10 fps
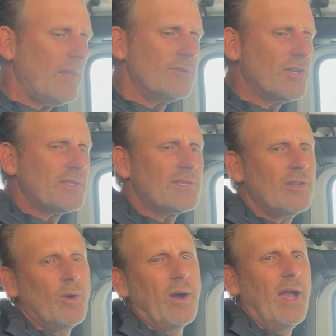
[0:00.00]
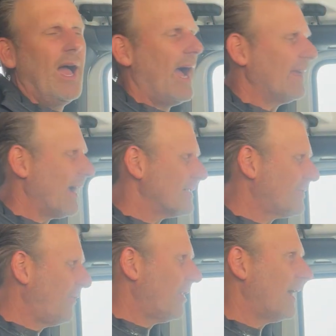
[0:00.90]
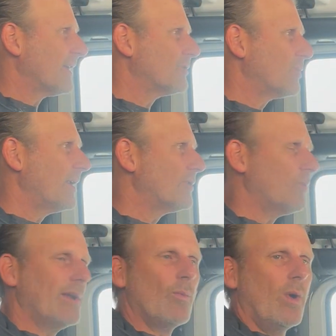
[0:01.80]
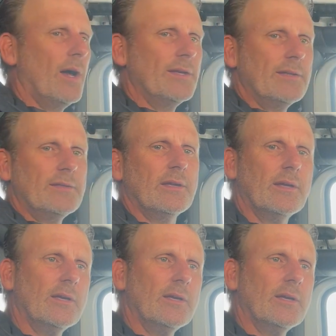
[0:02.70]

Just, I just feel like in 2021,